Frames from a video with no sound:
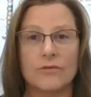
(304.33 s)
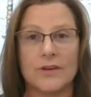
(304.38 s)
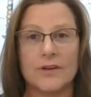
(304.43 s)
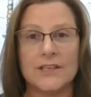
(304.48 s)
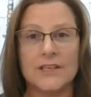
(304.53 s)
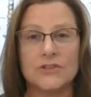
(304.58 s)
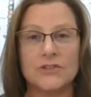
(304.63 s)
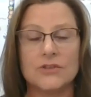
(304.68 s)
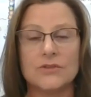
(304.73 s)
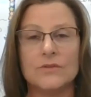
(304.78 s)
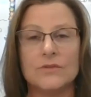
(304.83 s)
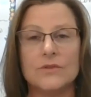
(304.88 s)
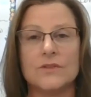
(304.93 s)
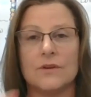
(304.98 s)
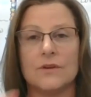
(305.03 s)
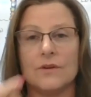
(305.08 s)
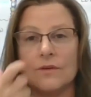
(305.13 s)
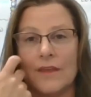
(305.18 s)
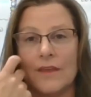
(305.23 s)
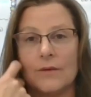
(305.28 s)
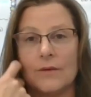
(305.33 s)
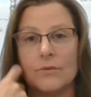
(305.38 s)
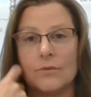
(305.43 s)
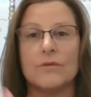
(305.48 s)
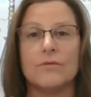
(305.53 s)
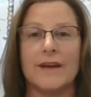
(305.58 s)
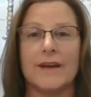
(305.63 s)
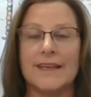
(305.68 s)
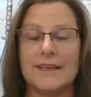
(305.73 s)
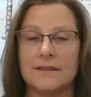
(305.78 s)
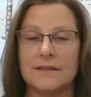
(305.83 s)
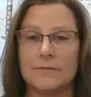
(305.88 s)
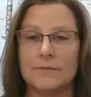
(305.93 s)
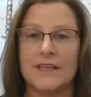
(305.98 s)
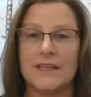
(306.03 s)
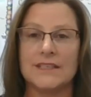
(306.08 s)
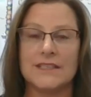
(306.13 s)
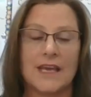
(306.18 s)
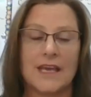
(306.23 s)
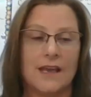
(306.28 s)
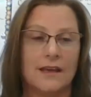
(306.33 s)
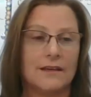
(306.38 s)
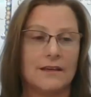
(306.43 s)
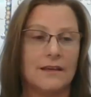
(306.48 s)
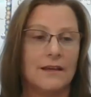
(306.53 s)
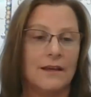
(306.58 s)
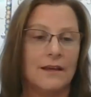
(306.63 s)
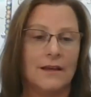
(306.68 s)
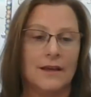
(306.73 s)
read you. So they will randomly take